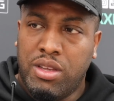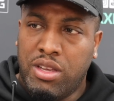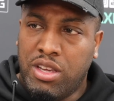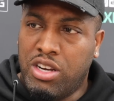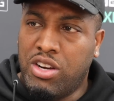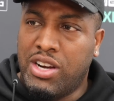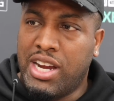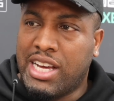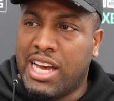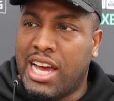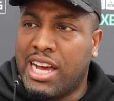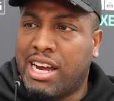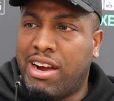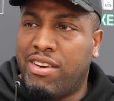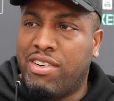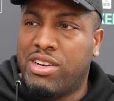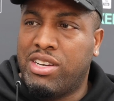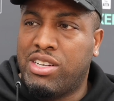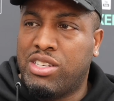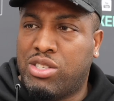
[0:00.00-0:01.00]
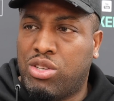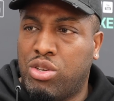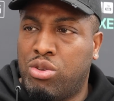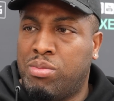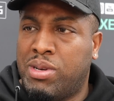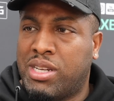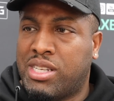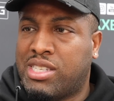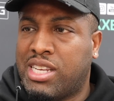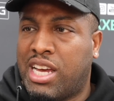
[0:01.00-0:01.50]
You know that guy Carroll the
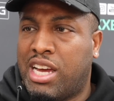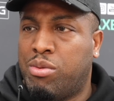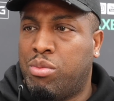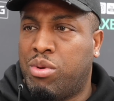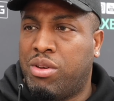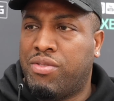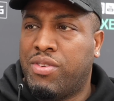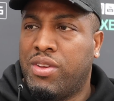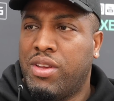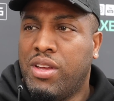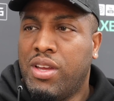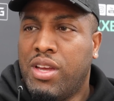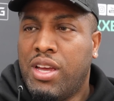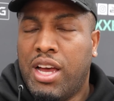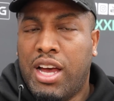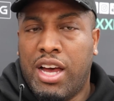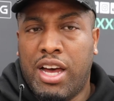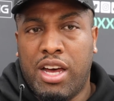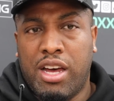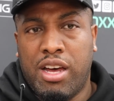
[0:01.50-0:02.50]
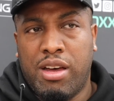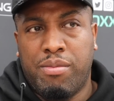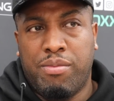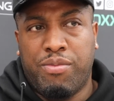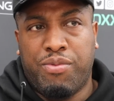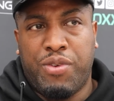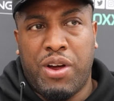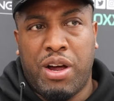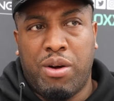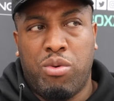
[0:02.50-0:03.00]
team that signed with
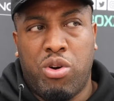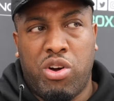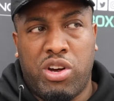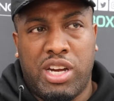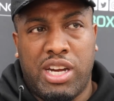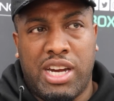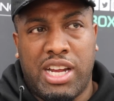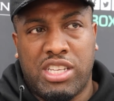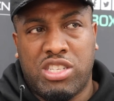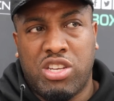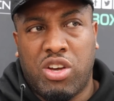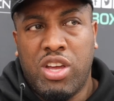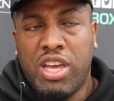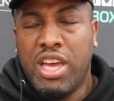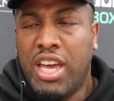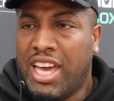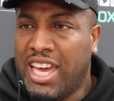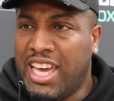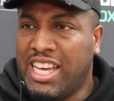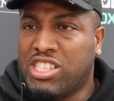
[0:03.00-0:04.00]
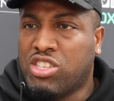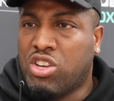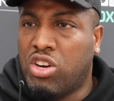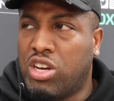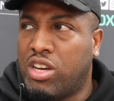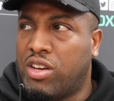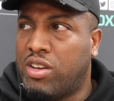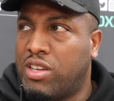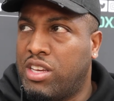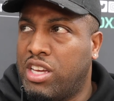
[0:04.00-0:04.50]
um, Frank Warren and that. So he has
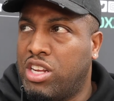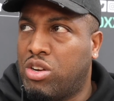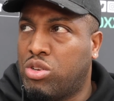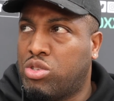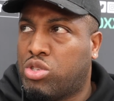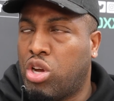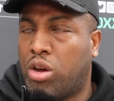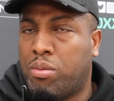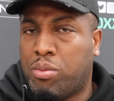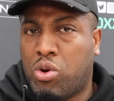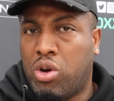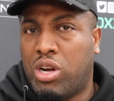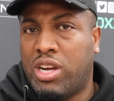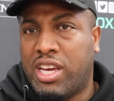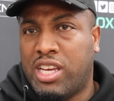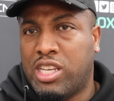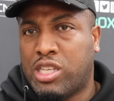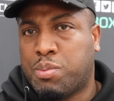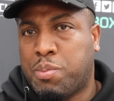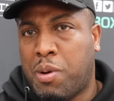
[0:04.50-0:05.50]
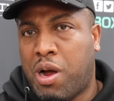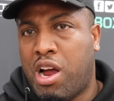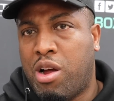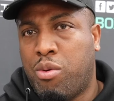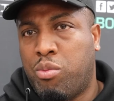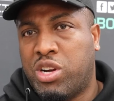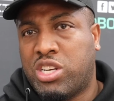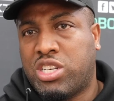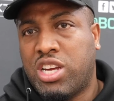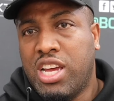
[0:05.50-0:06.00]
got you know top quality
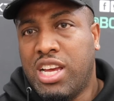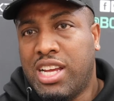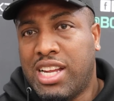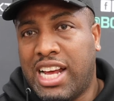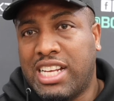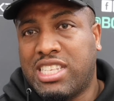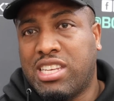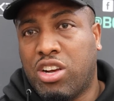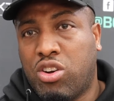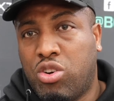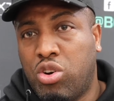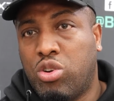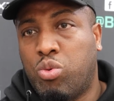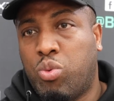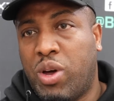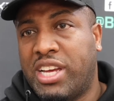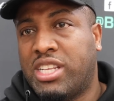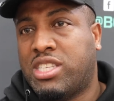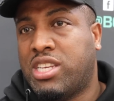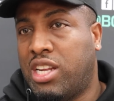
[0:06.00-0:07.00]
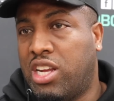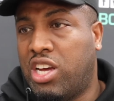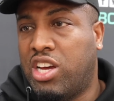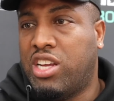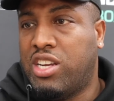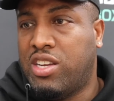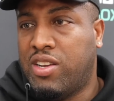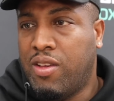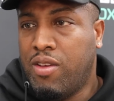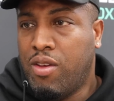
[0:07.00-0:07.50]
sparring, which that's a good way to
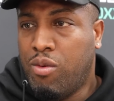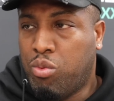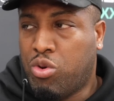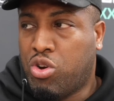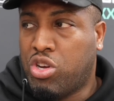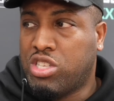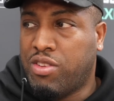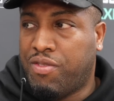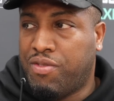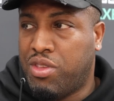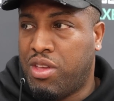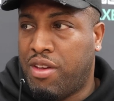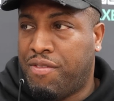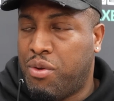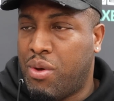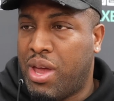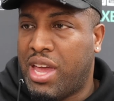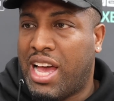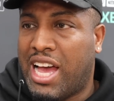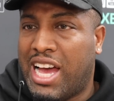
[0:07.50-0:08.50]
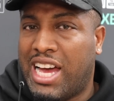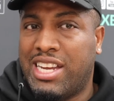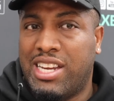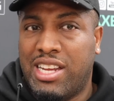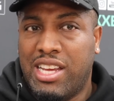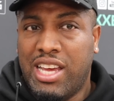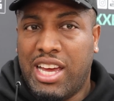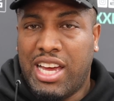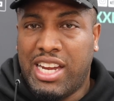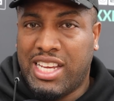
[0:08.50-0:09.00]
learn because if you ain't had
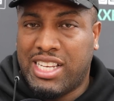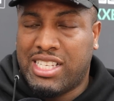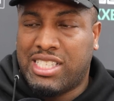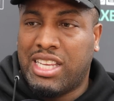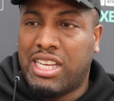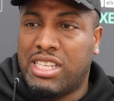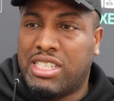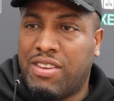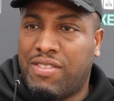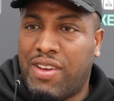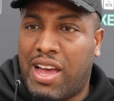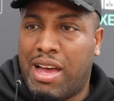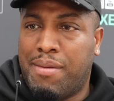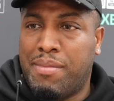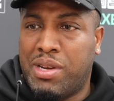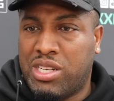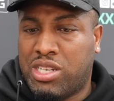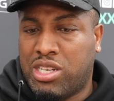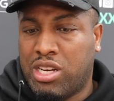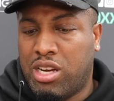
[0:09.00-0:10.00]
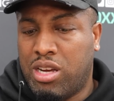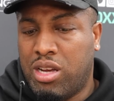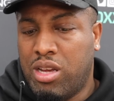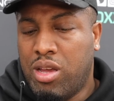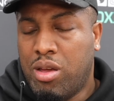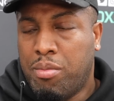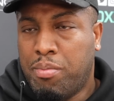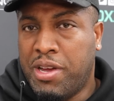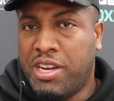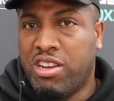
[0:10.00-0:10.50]
an extensive
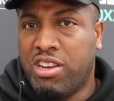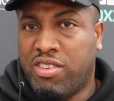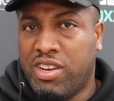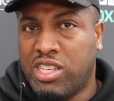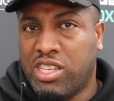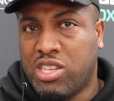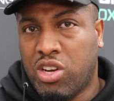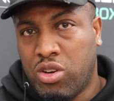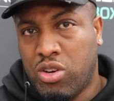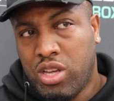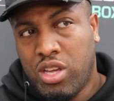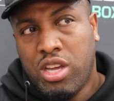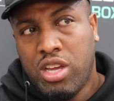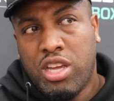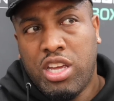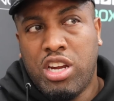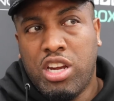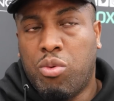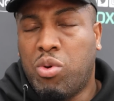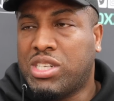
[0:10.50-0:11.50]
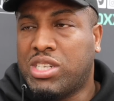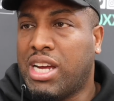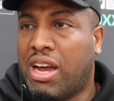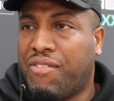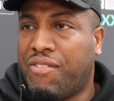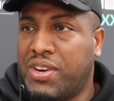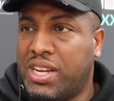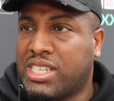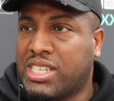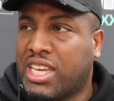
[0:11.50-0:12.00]
amateur pedigree. So you know, watch
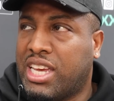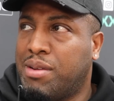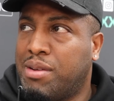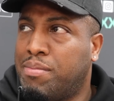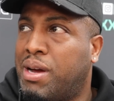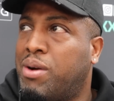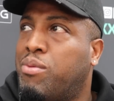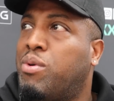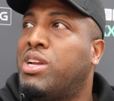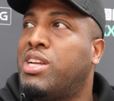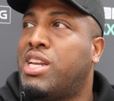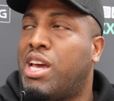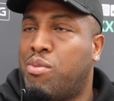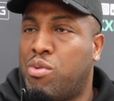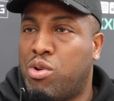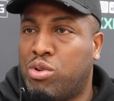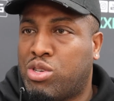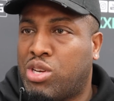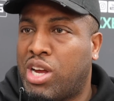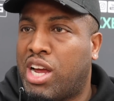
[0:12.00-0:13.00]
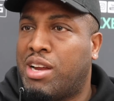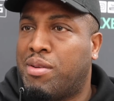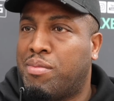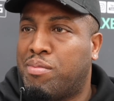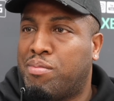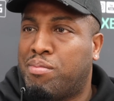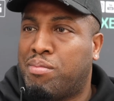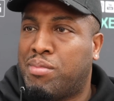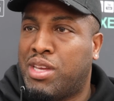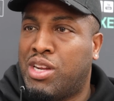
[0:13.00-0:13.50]
out for this kid, man. One day we'll try
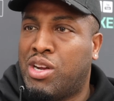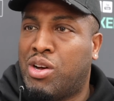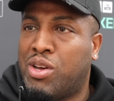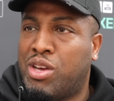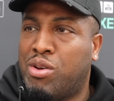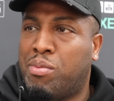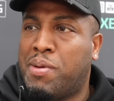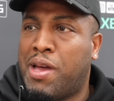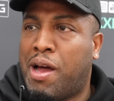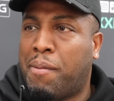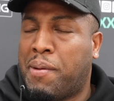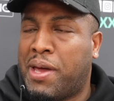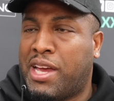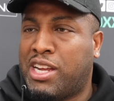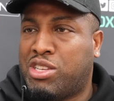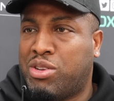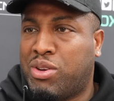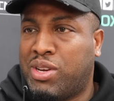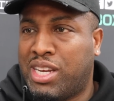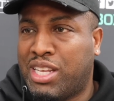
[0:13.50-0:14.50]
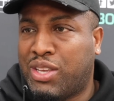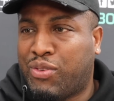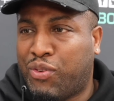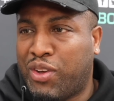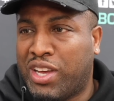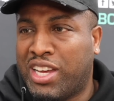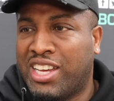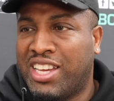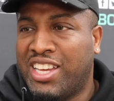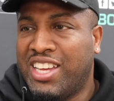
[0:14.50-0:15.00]
and you know he'll be up here doing his
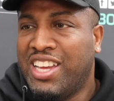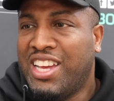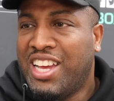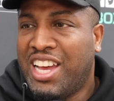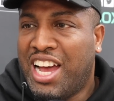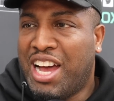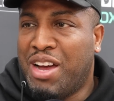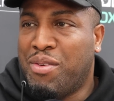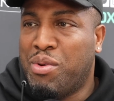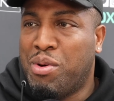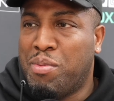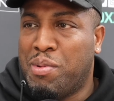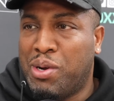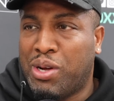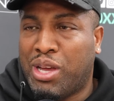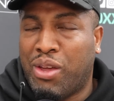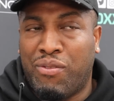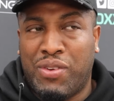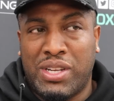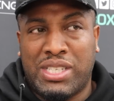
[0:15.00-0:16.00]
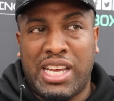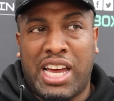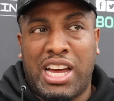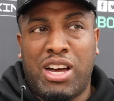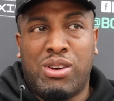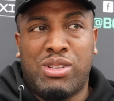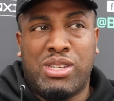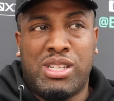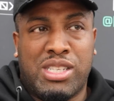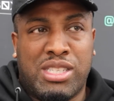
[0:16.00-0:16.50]
thing, and we'll be looking for
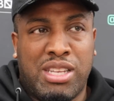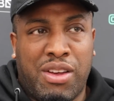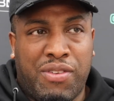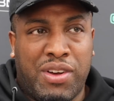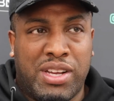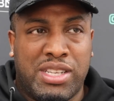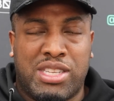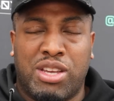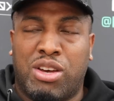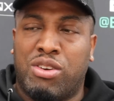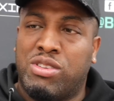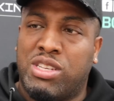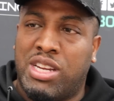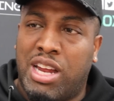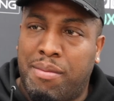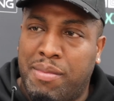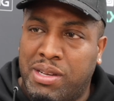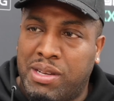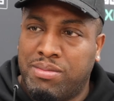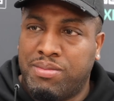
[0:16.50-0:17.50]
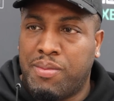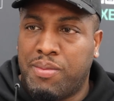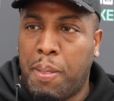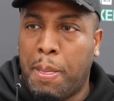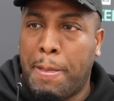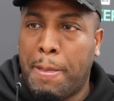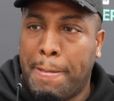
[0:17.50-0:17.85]
titles and stuff ourselves. You know what I mean?